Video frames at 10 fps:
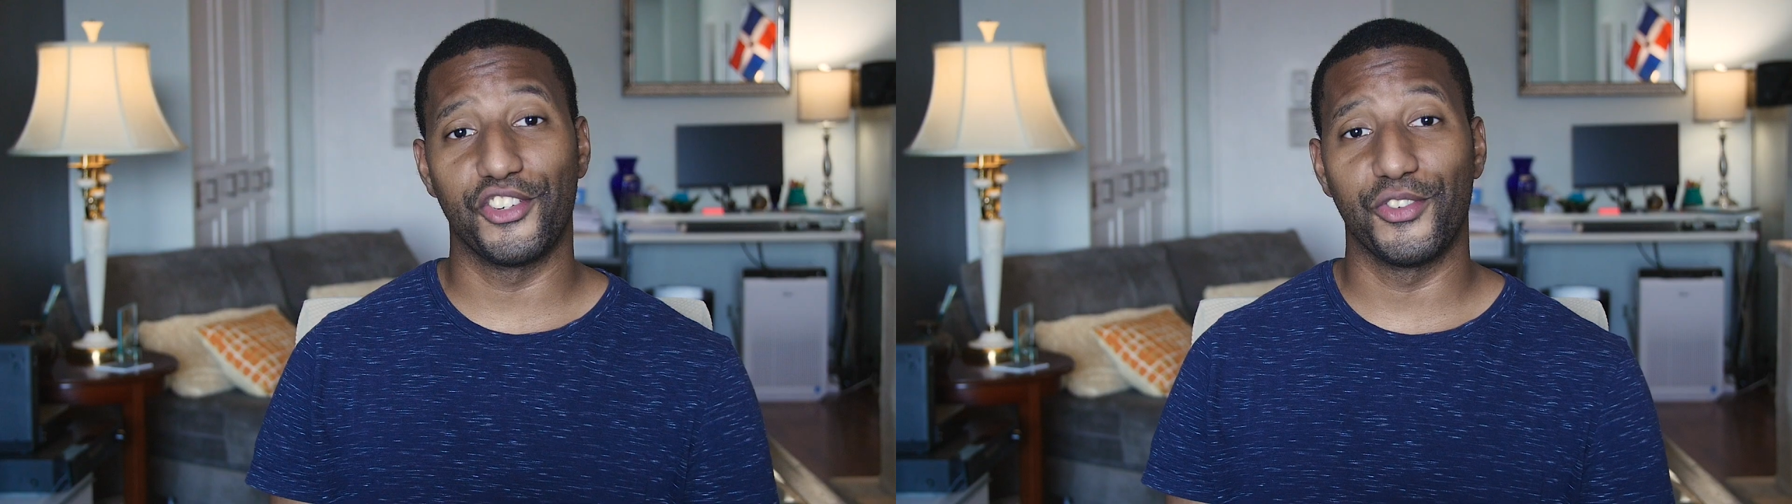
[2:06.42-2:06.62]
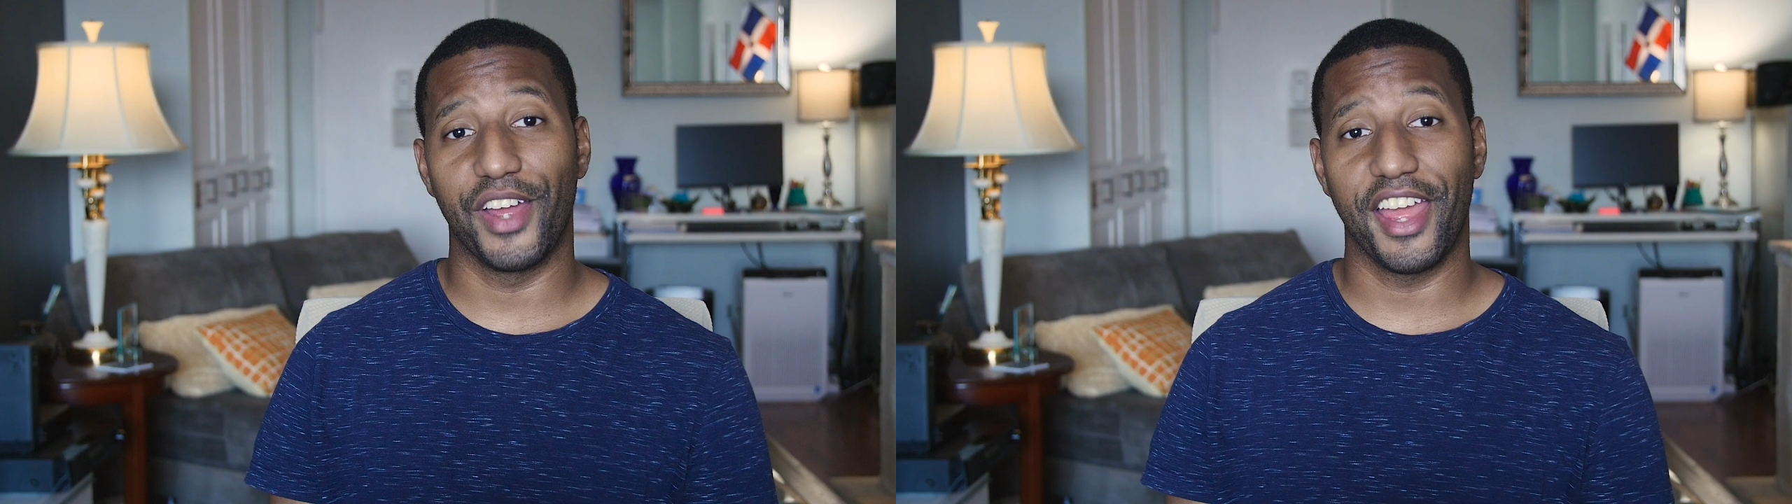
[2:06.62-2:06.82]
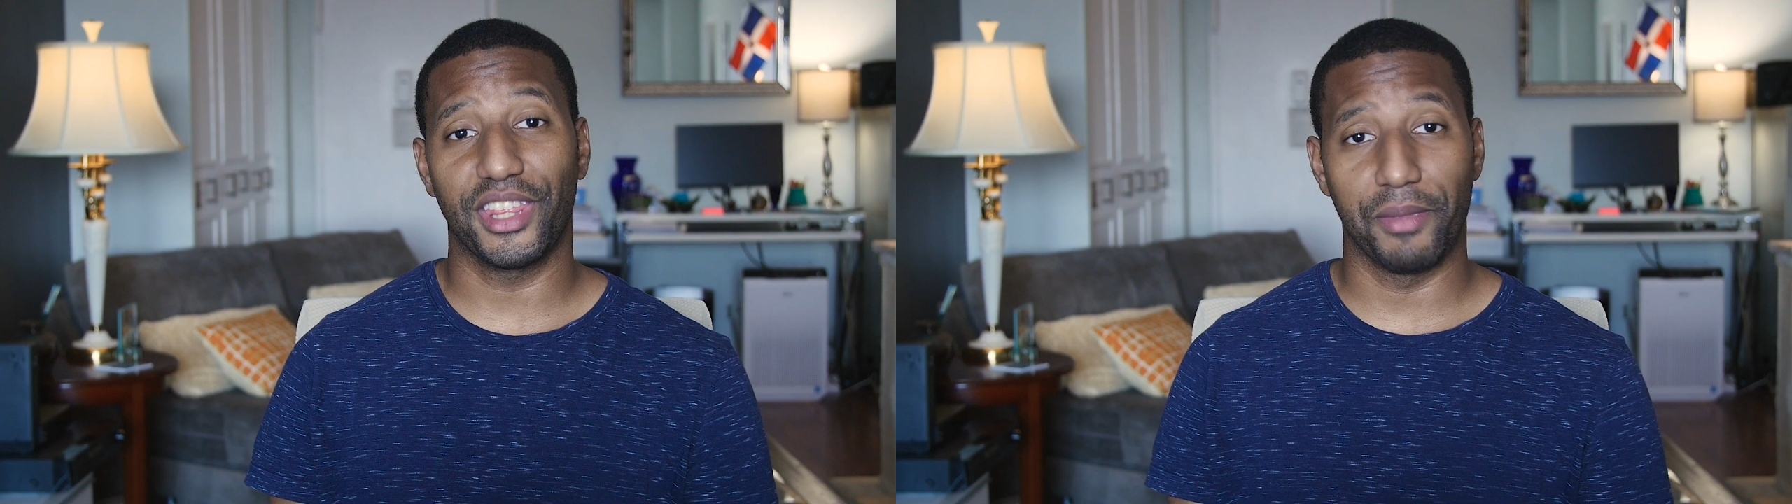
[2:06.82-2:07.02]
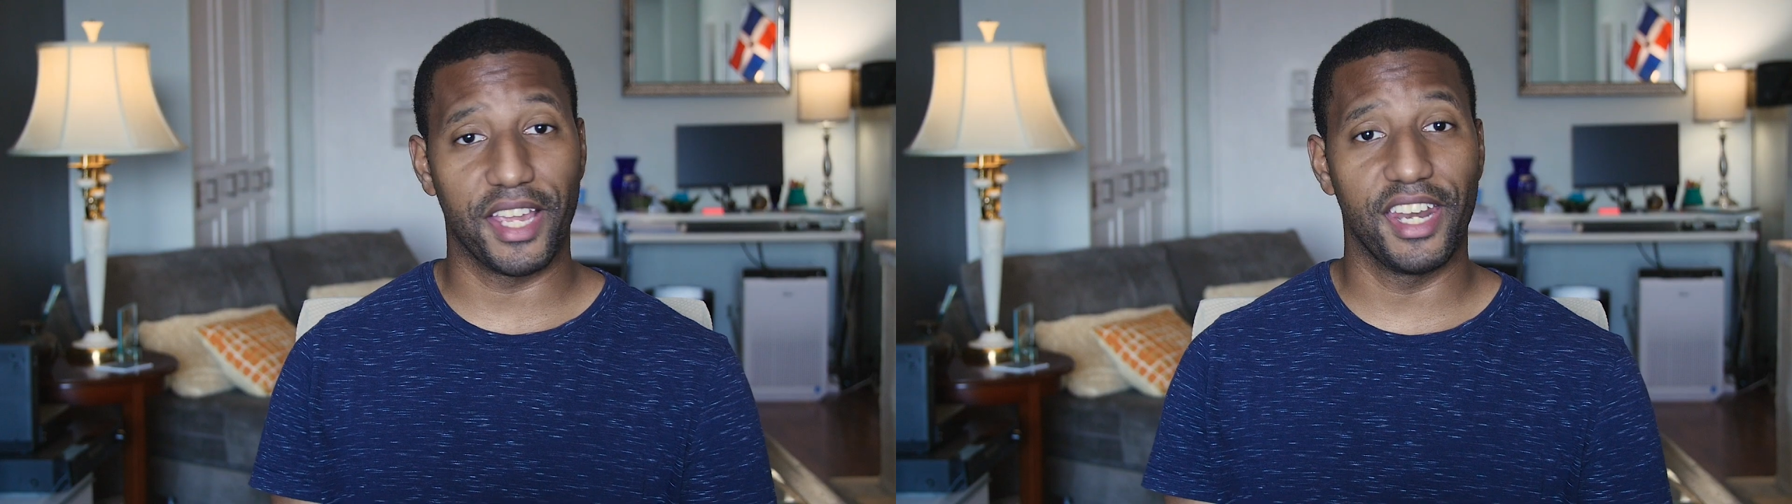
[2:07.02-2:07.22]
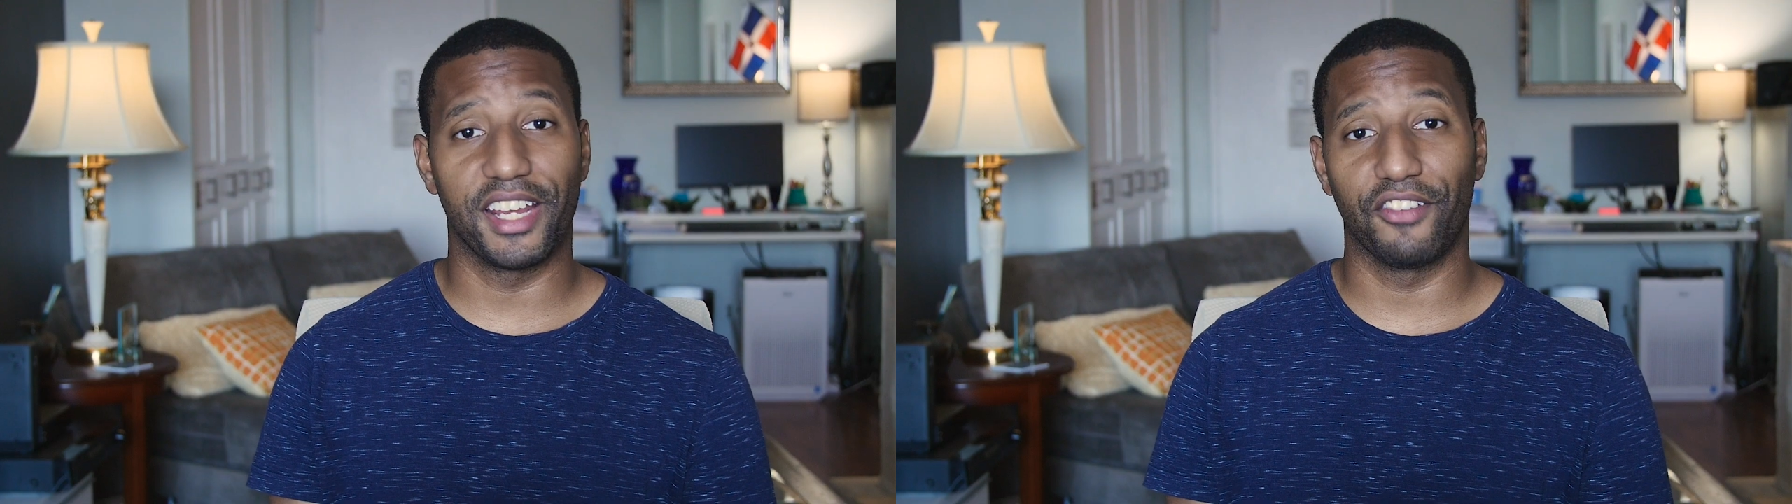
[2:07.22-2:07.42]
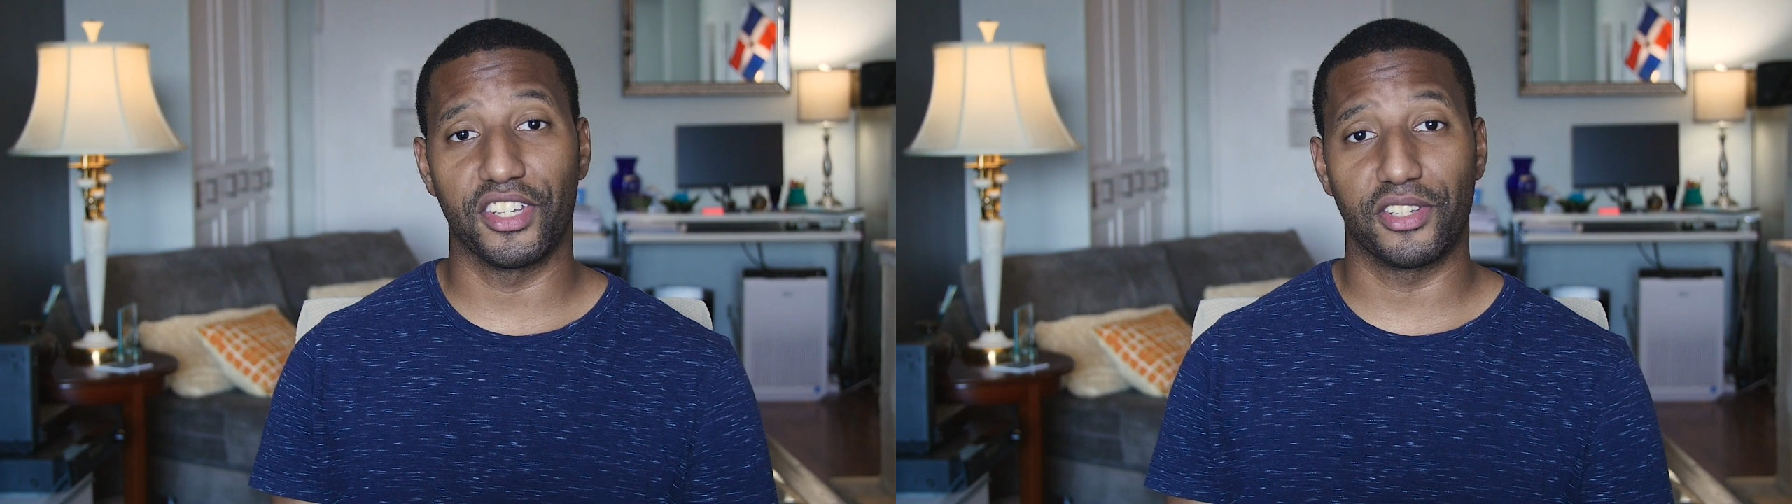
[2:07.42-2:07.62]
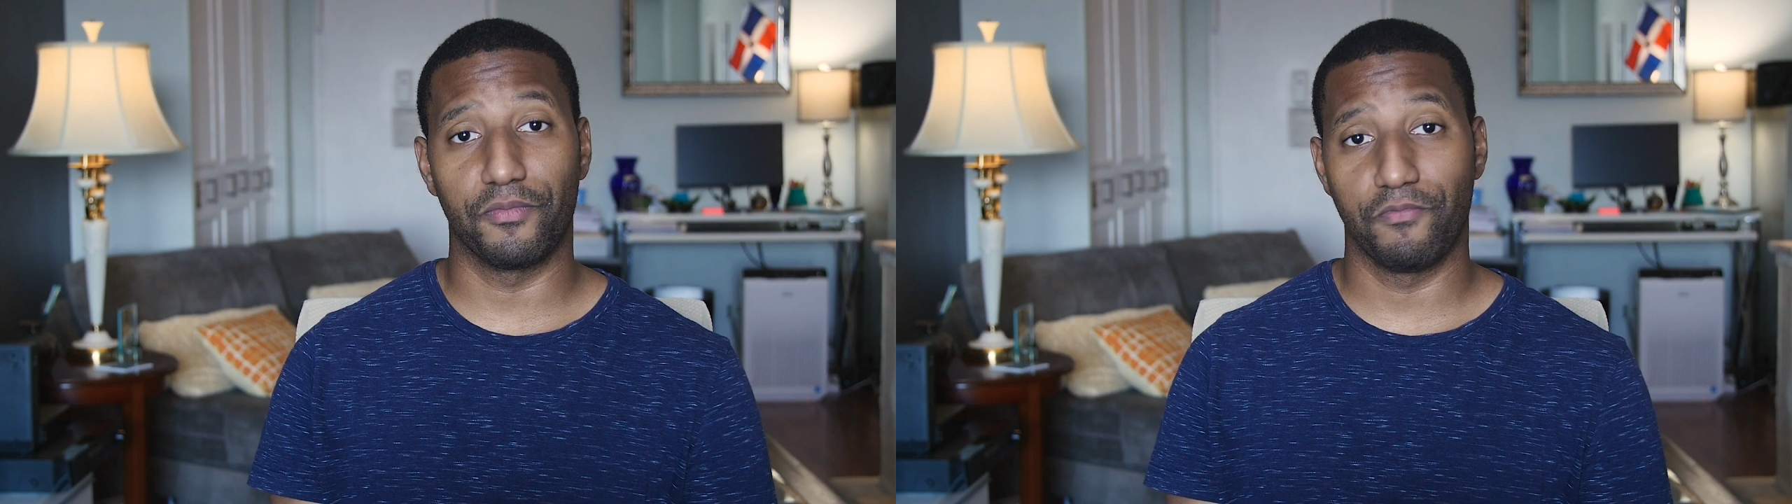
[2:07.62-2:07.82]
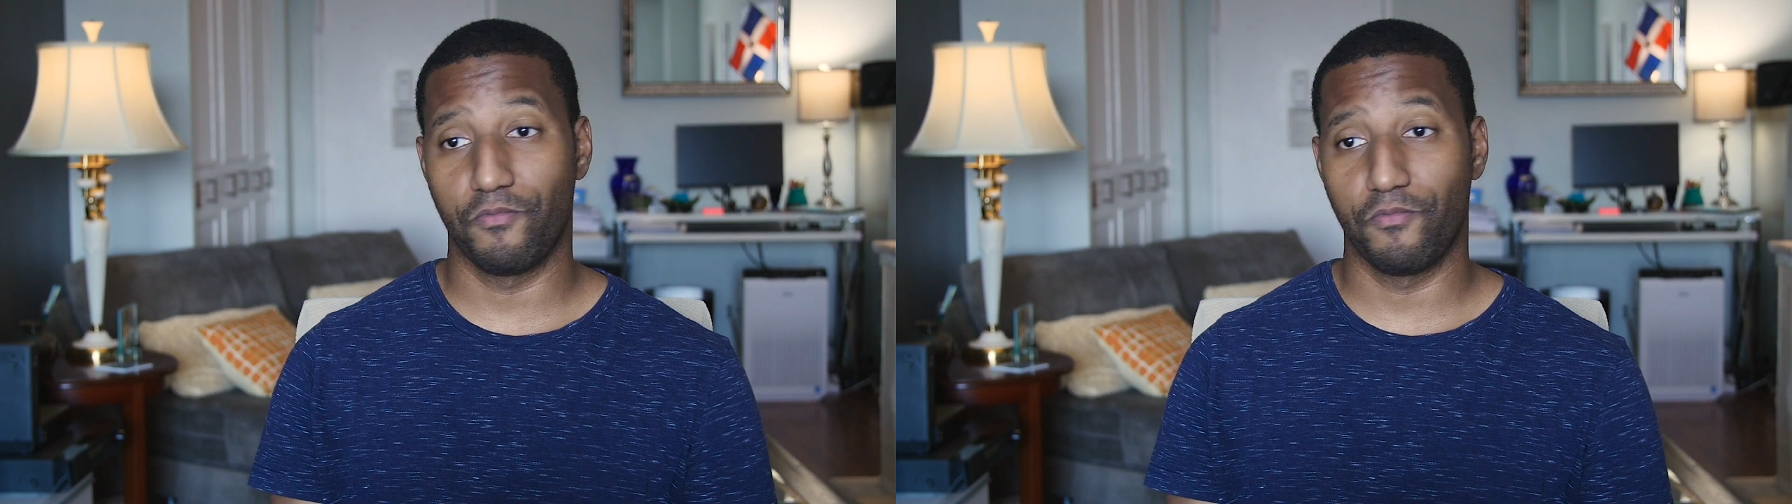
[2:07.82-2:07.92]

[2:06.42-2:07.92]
you, at the beginning of this